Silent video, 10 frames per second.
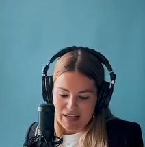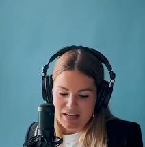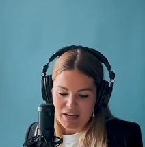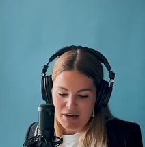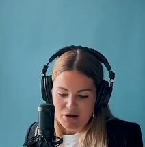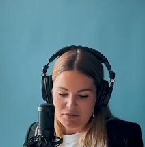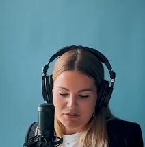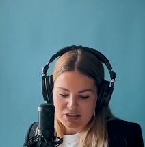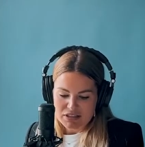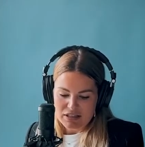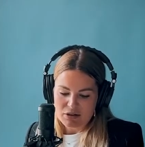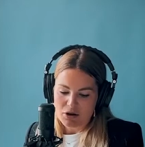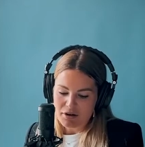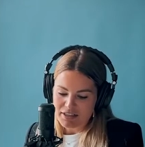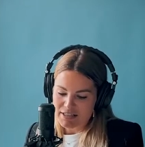Her
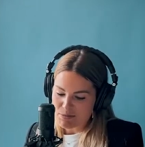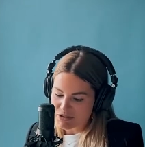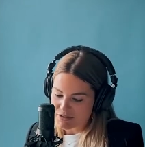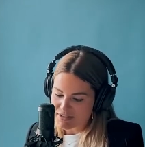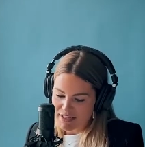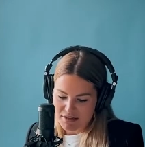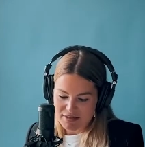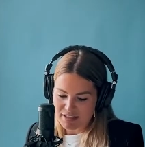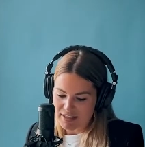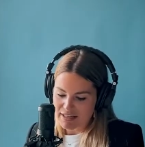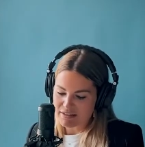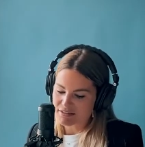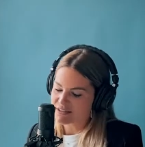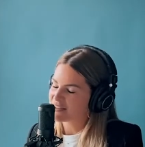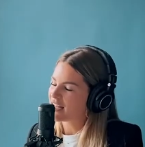exceptional skills and keen
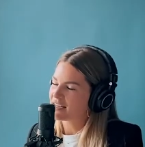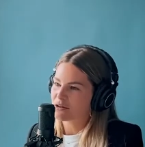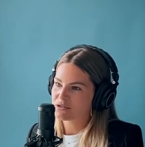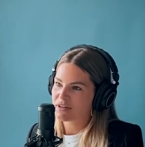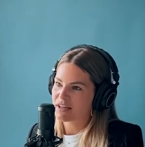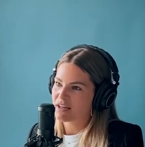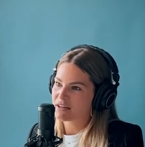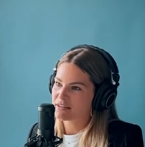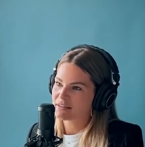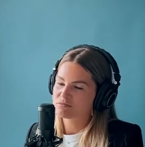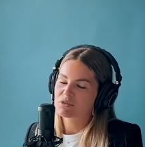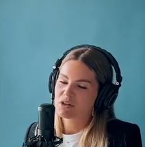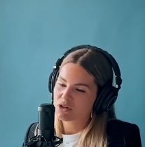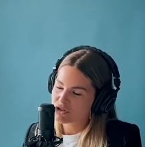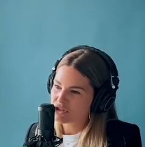understanding on
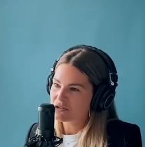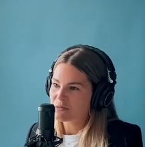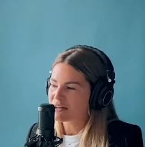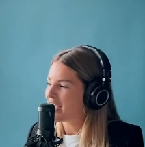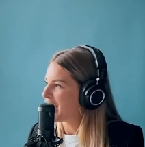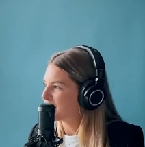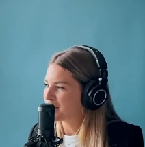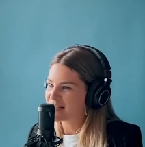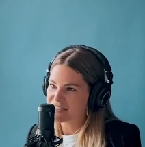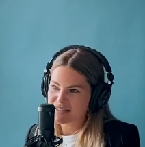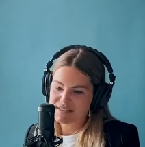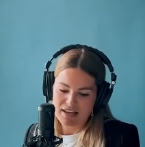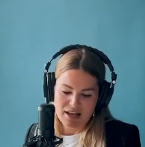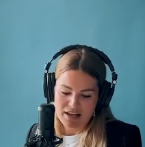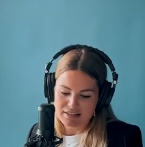consumer and business
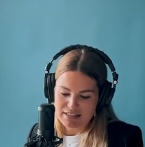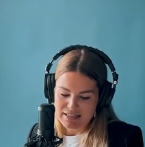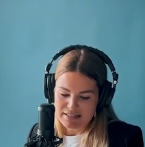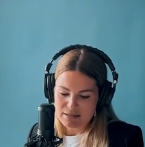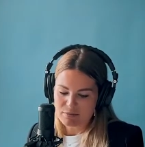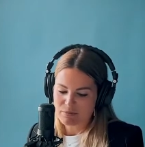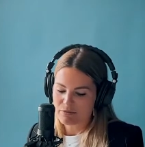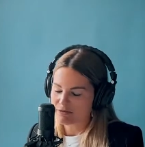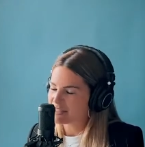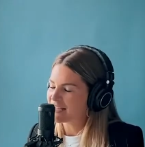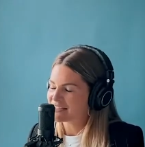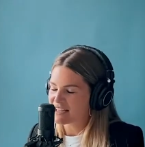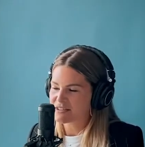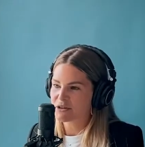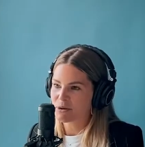needs really
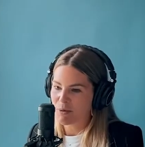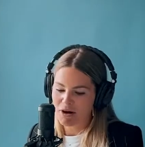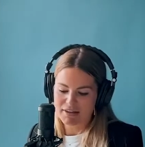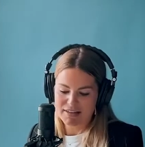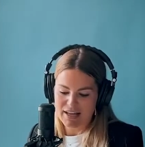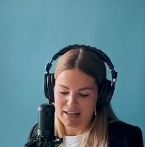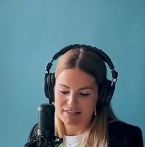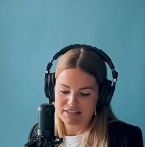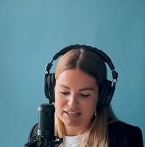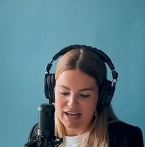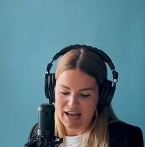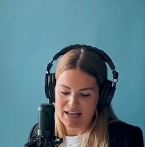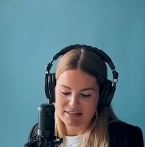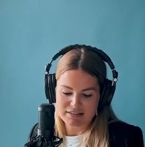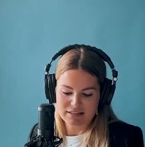sets her apart, and she
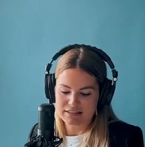has